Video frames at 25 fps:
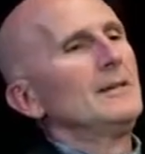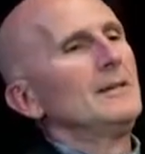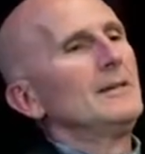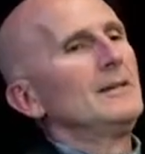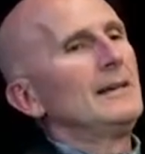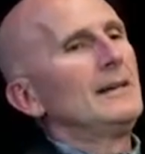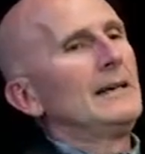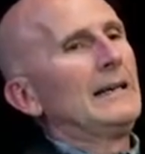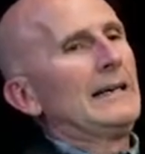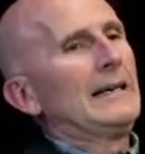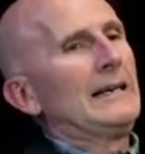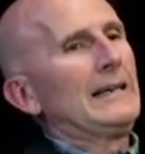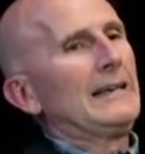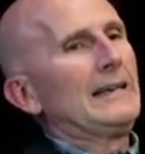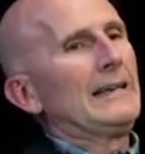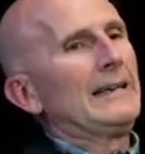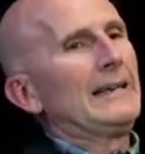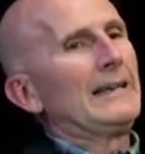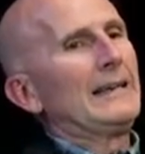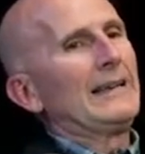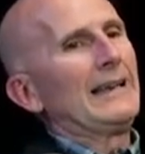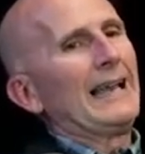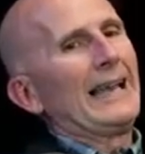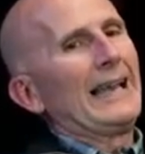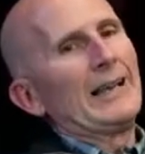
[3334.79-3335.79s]
Uh,
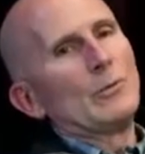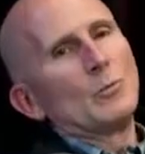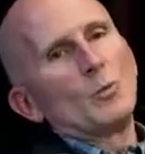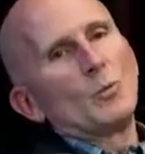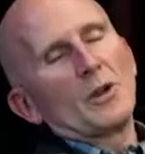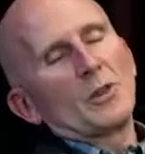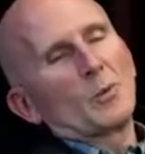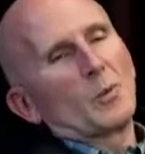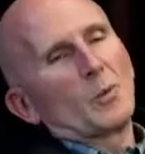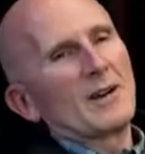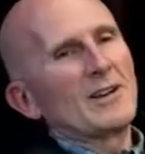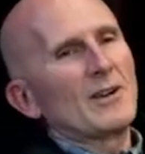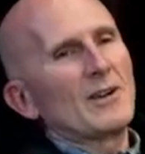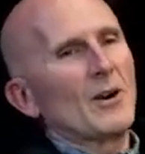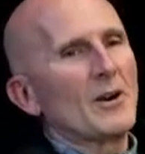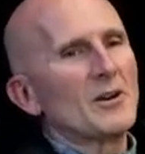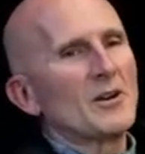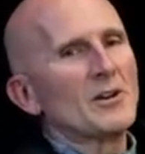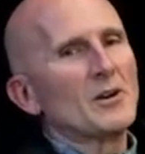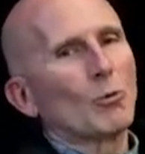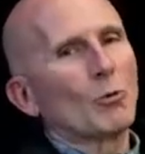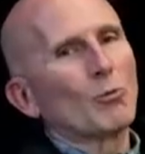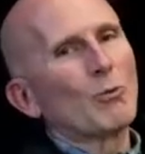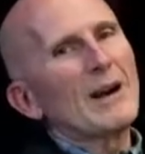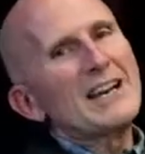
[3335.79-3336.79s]
and with regard to
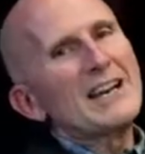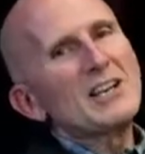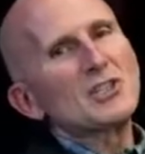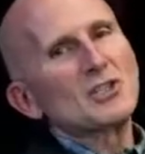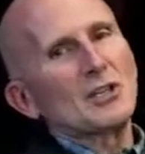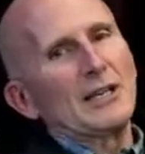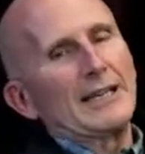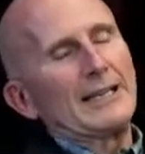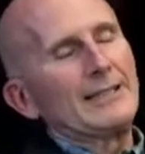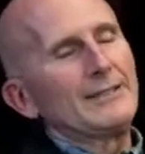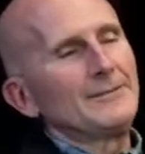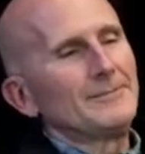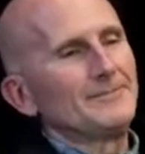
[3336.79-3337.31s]
racing,